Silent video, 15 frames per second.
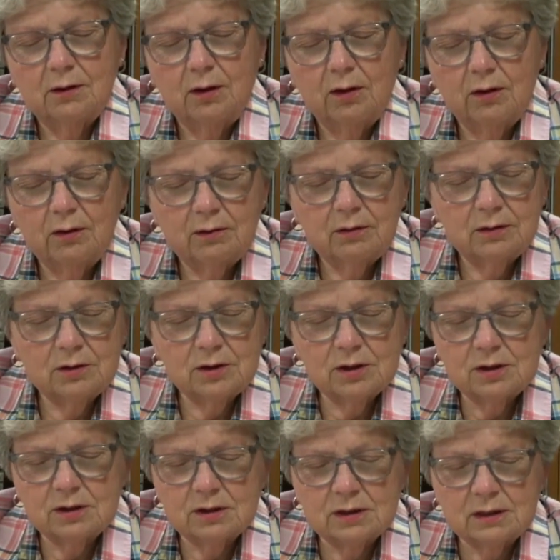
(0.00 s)
are
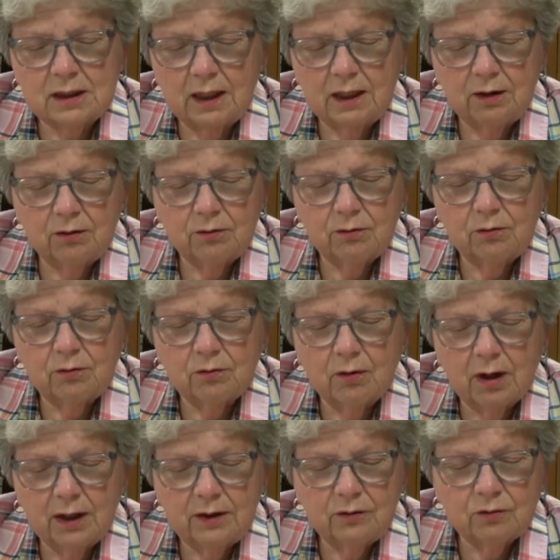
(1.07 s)
just sustained through
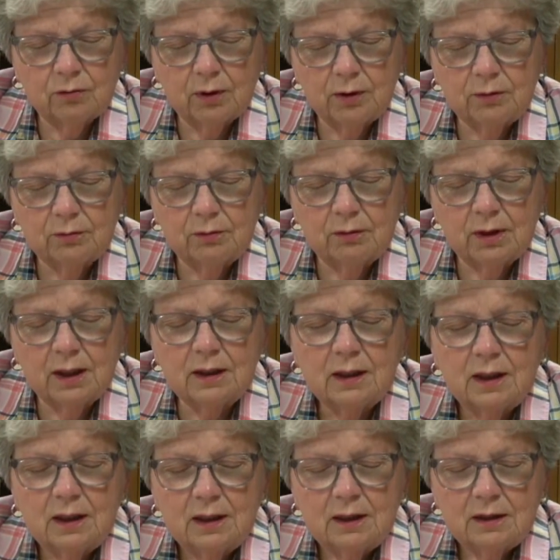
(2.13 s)
Christ right through that
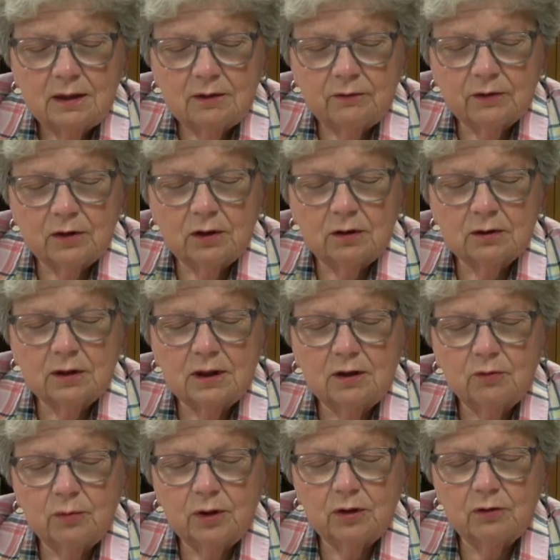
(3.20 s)
difficulty
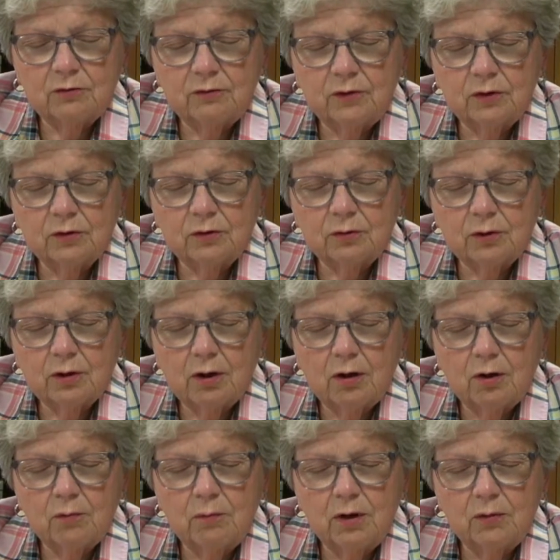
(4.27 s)
and we don't falter at
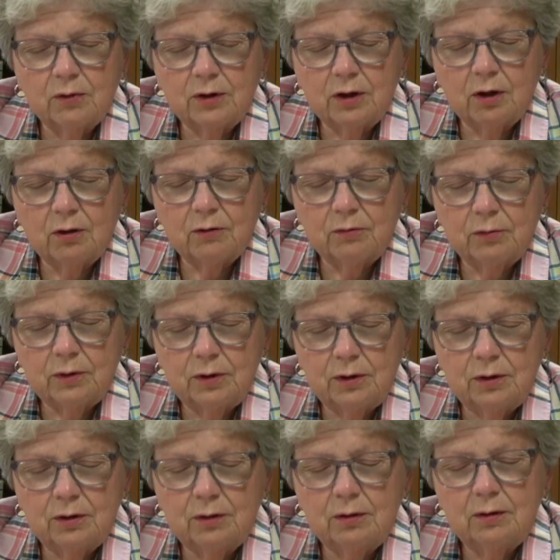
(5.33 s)
all. But we know if we
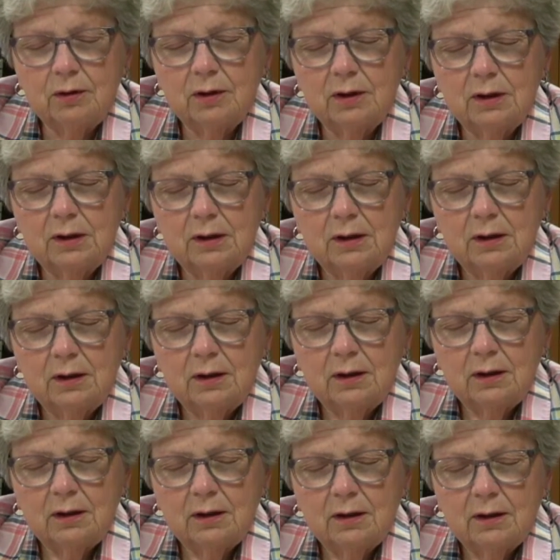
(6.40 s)
do,
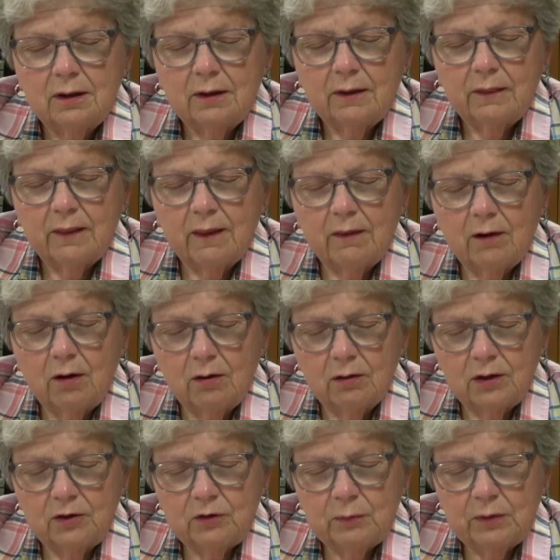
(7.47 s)
that the
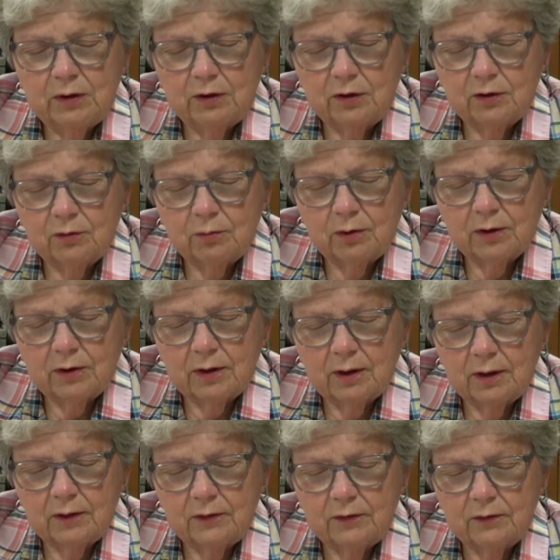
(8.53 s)
Holy Spirit is with
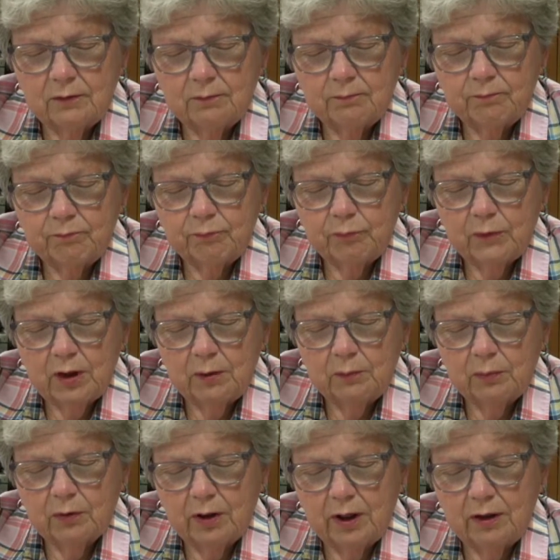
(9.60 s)
us
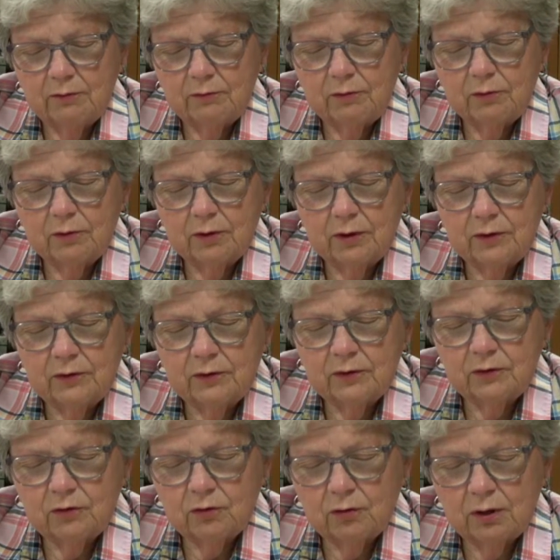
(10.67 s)
and praying for us
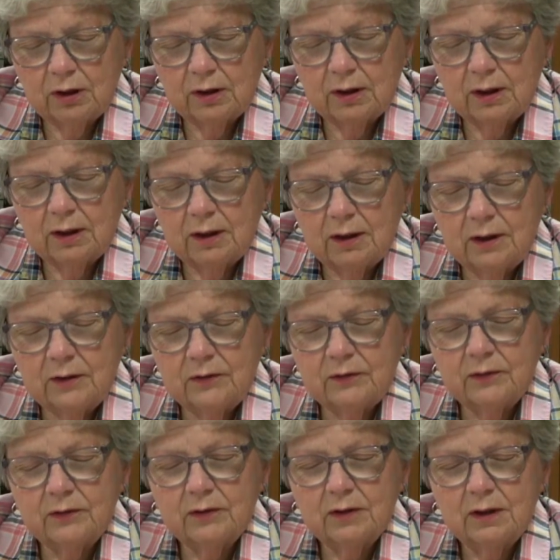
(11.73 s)
and strengthening
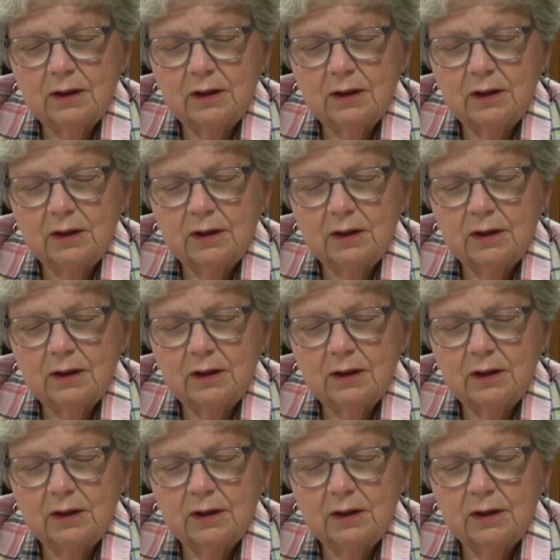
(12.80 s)
us.